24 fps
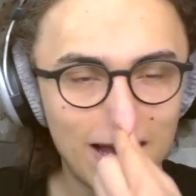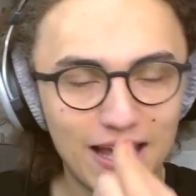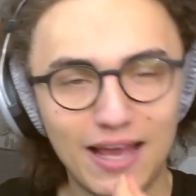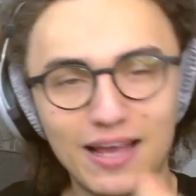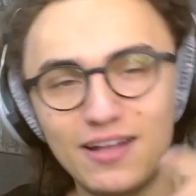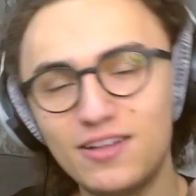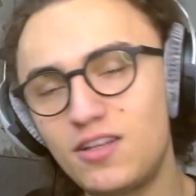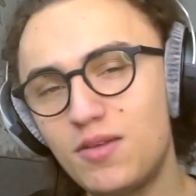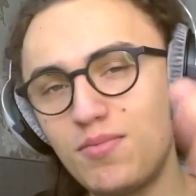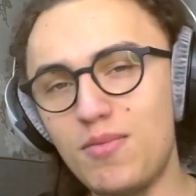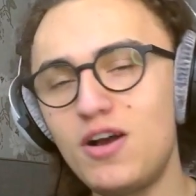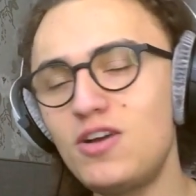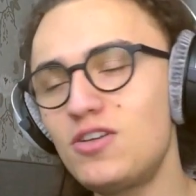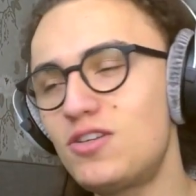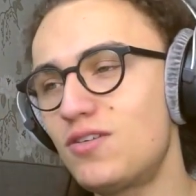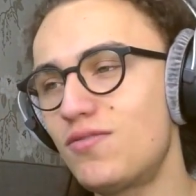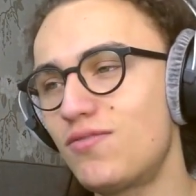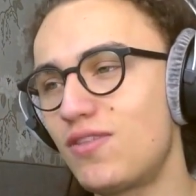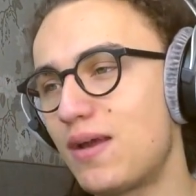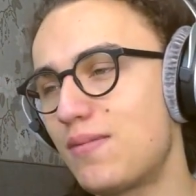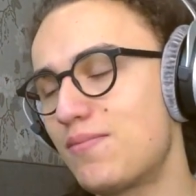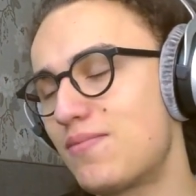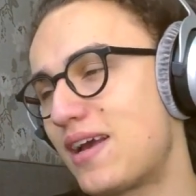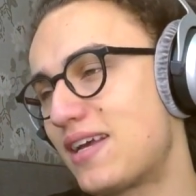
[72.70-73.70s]
And to most of
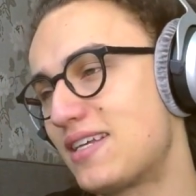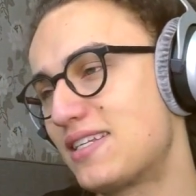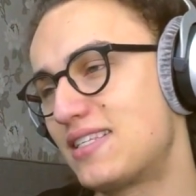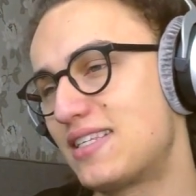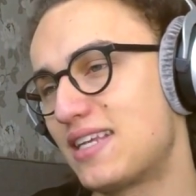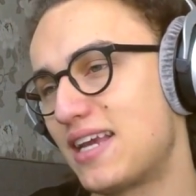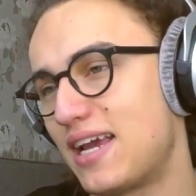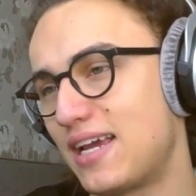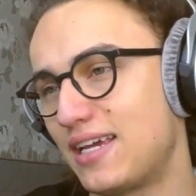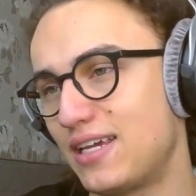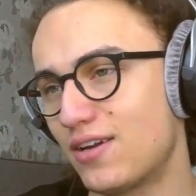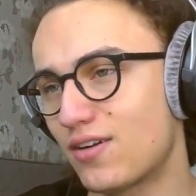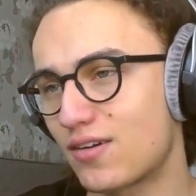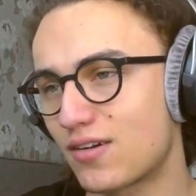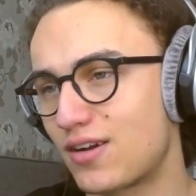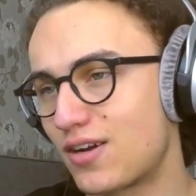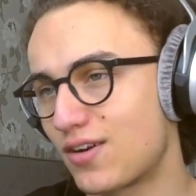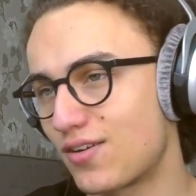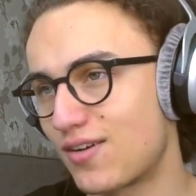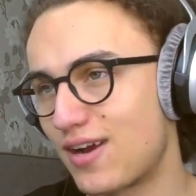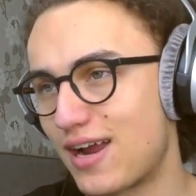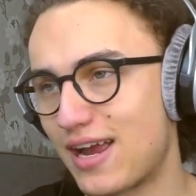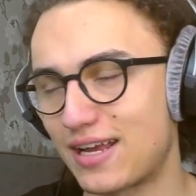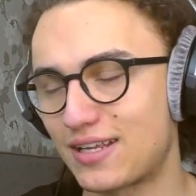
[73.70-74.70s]
them, I say, you're
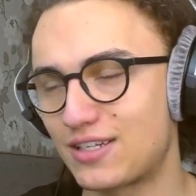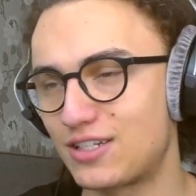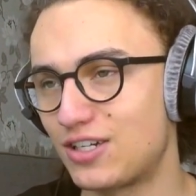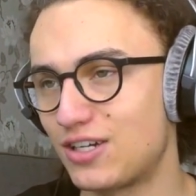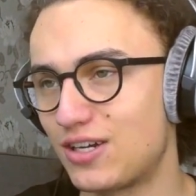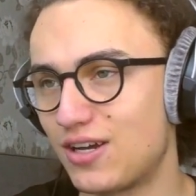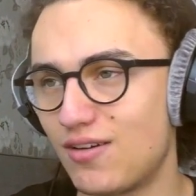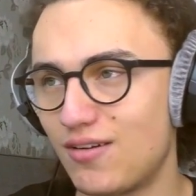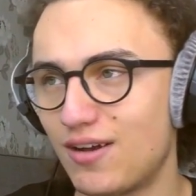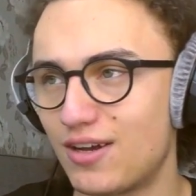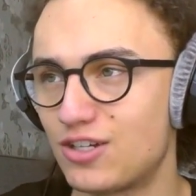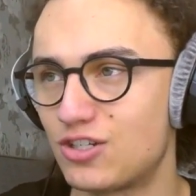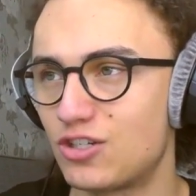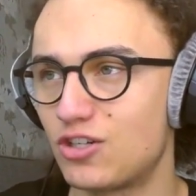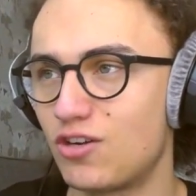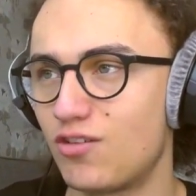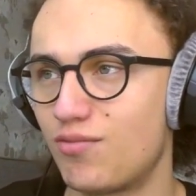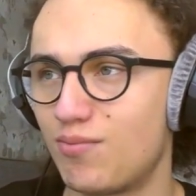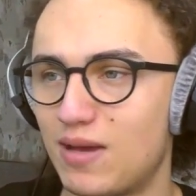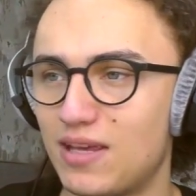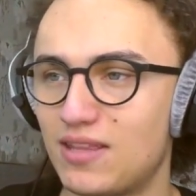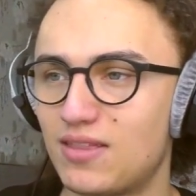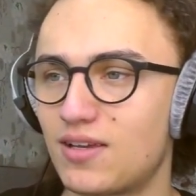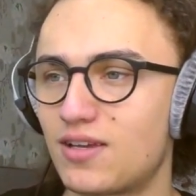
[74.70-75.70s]
correct. You know, I should have
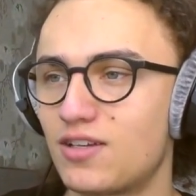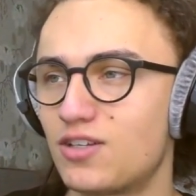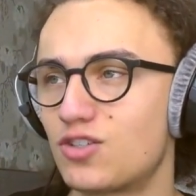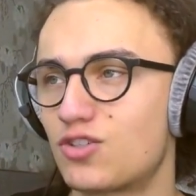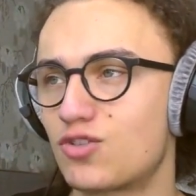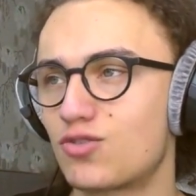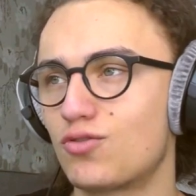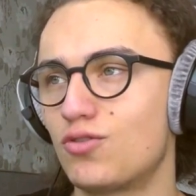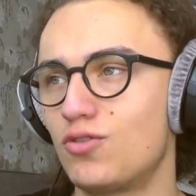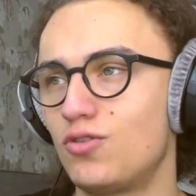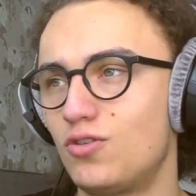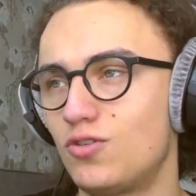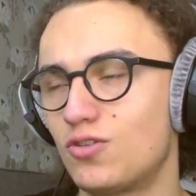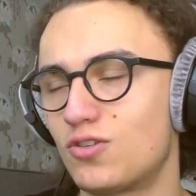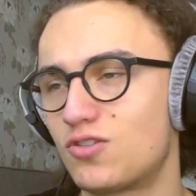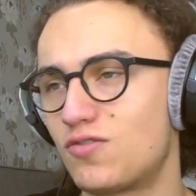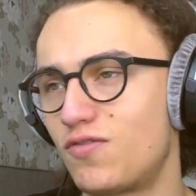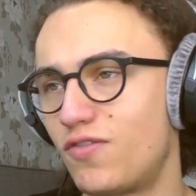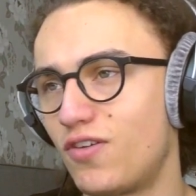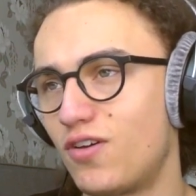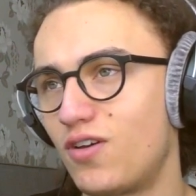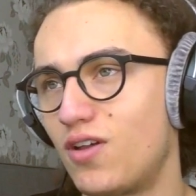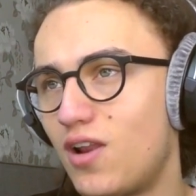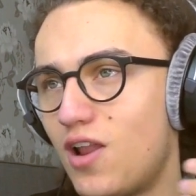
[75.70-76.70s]
made the controls
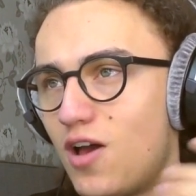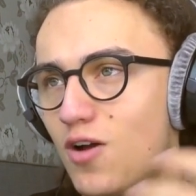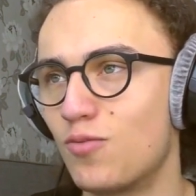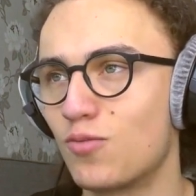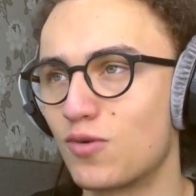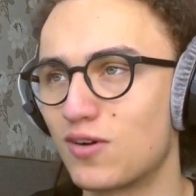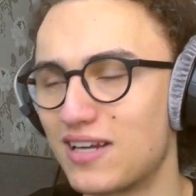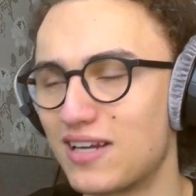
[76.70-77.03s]
feel a lot more